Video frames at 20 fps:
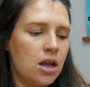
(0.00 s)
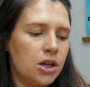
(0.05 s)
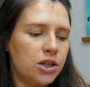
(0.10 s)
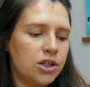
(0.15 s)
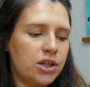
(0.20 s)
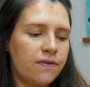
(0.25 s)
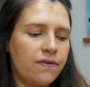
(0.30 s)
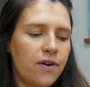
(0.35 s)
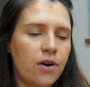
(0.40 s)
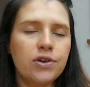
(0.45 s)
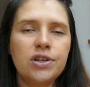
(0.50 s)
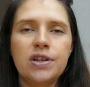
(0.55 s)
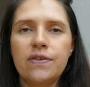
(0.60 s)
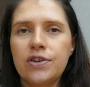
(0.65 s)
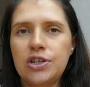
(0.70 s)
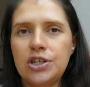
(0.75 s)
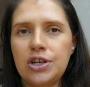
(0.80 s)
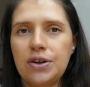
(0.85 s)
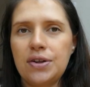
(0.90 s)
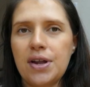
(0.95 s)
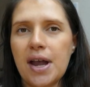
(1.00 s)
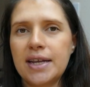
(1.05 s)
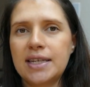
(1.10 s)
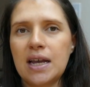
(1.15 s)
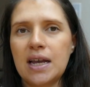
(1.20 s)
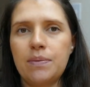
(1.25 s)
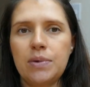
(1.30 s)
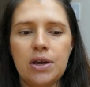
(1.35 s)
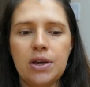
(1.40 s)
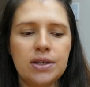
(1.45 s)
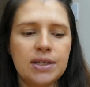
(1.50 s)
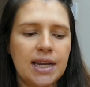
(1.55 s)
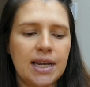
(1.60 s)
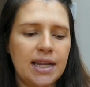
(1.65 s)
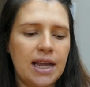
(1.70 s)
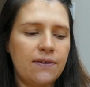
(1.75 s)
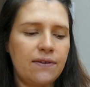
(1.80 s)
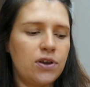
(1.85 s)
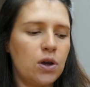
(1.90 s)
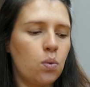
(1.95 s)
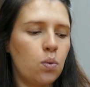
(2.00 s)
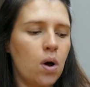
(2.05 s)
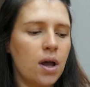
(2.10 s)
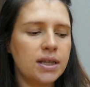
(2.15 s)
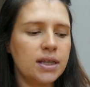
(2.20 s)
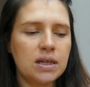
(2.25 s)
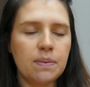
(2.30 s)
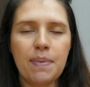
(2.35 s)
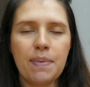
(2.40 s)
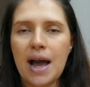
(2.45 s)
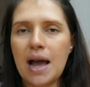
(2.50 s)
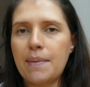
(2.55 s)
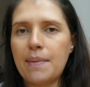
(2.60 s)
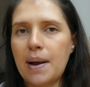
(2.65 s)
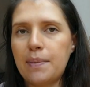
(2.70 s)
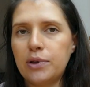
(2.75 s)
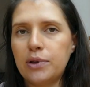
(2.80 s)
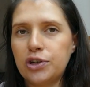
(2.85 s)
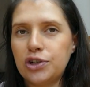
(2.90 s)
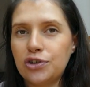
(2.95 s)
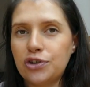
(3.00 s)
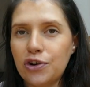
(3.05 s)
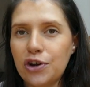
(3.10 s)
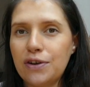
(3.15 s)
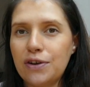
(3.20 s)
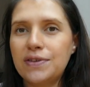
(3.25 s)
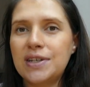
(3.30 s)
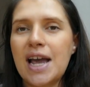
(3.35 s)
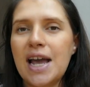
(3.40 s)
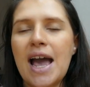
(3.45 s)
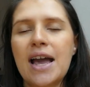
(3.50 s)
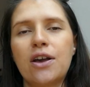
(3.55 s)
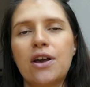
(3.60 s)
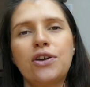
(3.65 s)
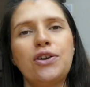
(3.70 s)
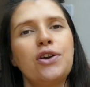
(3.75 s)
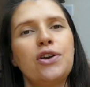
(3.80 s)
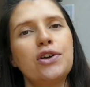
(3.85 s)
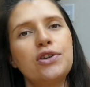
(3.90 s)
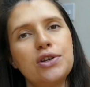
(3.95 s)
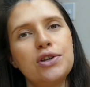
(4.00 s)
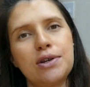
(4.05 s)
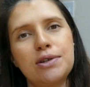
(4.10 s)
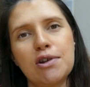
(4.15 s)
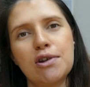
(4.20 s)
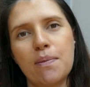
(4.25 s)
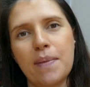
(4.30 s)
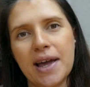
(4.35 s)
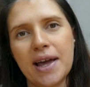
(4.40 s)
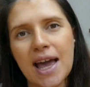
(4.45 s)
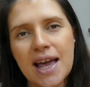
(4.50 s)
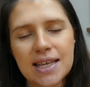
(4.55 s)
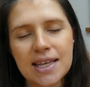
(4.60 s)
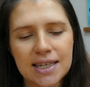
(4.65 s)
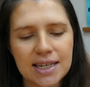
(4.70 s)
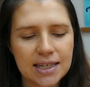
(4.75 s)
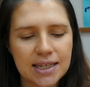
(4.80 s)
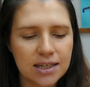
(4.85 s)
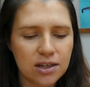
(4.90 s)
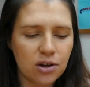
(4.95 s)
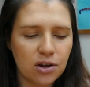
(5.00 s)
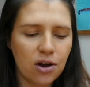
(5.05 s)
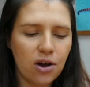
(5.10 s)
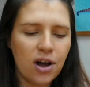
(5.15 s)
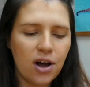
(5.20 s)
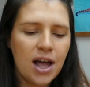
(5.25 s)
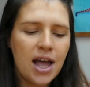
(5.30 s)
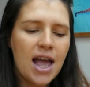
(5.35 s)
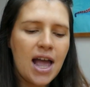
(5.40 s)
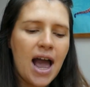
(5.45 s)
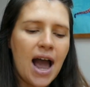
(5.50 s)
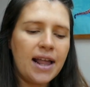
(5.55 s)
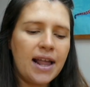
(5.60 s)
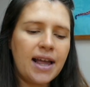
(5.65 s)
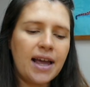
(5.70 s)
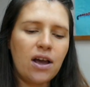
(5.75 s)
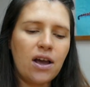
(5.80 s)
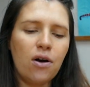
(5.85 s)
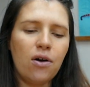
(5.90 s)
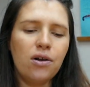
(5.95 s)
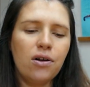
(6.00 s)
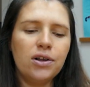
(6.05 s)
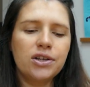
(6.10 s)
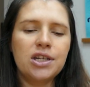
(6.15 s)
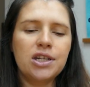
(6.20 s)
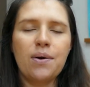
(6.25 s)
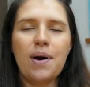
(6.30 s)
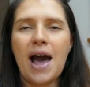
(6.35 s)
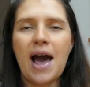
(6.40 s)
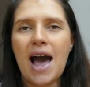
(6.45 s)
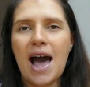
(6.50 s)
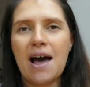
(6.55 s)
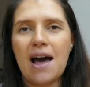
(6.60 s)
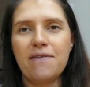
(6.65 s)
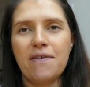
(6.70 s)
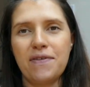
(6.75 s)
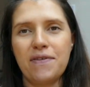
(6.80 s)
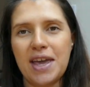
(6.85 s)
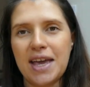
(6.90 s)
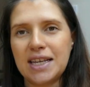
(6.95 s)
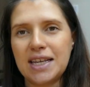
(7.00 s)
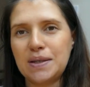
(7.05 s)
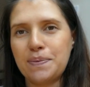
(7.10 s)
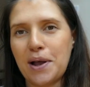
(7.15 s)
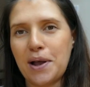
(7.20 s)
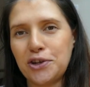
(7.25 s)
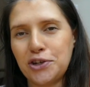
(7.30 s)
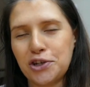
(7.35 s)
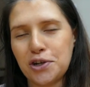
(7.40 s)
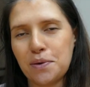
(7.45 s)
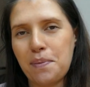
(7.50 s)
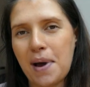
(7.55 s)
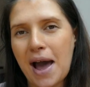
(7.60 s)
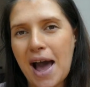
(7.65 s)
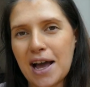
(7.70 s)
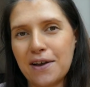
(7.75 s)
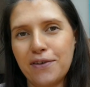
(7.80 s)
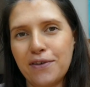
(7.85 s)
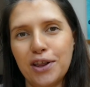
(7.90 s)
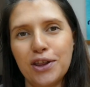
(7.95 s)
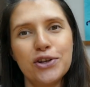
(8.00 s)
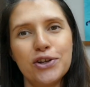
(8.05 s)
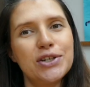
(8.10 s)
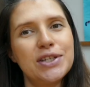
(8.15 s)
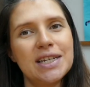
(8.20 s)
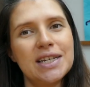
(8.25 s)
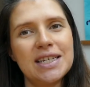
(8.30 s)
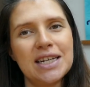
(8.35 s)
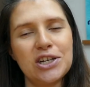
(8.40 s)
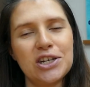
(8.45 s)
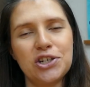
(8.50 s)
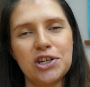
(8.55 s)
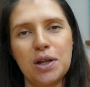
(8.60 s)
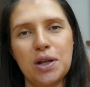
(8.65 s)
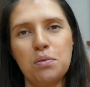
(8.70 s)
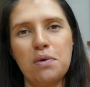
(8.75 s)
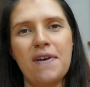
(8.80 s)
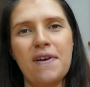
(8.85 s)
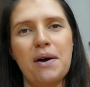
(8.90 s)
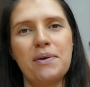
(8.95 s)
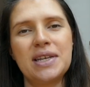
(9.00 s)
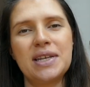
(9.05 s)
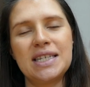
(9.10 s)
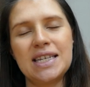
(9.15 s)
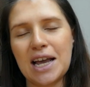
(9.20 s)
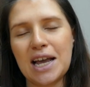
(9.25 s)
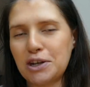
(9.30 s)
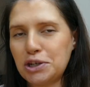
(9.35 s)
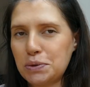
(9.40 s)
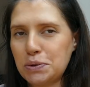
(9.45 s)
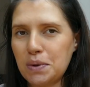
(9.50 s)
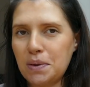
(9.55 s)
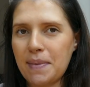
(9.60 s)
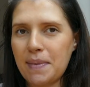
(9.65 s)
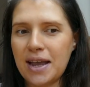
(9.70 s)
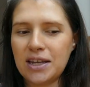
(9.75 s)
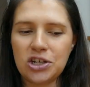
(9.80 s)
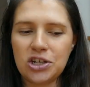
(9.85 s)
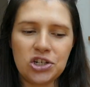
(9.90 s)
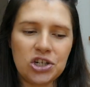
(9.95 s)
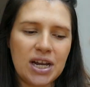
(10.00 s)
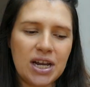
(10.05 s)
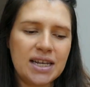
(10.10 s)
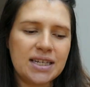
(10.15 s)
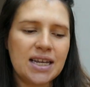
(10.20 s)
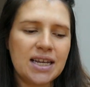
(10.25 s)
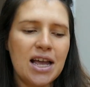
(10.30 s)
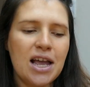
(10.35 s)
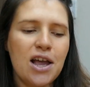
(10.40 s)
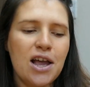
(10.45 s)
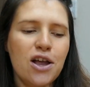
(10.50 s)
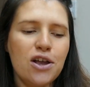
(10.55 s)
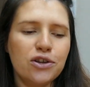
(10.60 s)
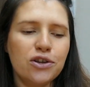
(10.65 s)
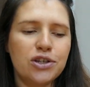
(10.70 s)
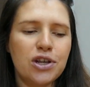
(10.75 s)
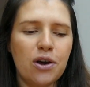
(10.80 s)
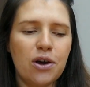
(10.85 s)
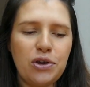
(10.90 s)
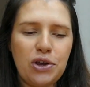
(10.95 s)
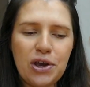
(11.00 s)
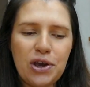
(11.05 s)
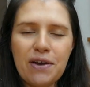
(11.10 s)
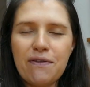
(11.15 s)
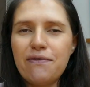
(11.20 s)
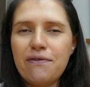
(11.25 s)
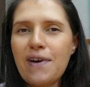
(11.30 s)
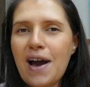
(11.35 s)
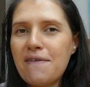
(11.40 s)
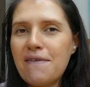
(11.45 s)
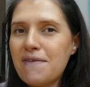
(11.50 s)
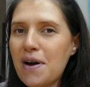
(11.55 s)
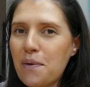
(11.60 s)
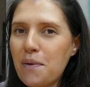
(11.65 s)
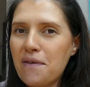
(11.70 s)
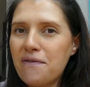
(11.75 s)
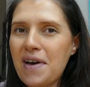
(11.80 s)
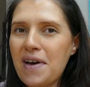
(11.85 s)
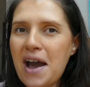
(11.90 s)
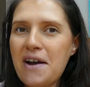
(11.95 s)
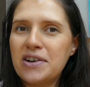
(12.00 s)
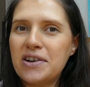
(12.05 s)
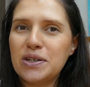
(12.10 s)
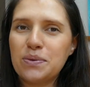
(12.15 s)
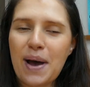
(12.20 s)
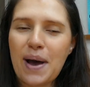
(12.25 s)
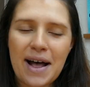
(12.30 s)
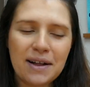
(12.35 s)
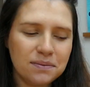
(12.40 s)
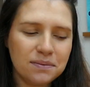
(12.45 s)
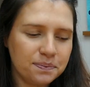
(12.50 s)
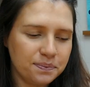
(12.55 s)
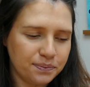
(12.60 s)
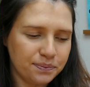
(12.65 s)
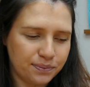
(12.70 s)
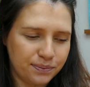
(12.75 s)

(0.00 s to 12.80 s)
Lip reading: So those are the two decks I'm using. If you want to buy my Blunt Truth deck, you can do so on my Etsy store. And I also have the expansion pack, the Lust Edition with our sexual messages. So you can find that one there as well.